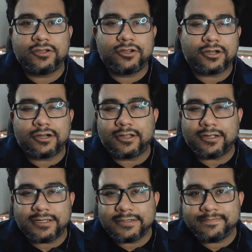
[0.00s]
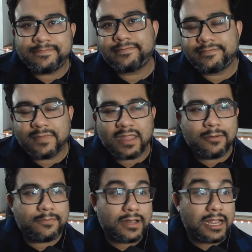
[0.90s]
girl
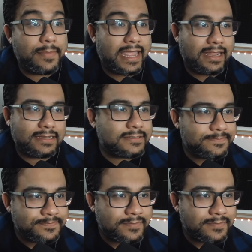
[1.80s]
probably banged.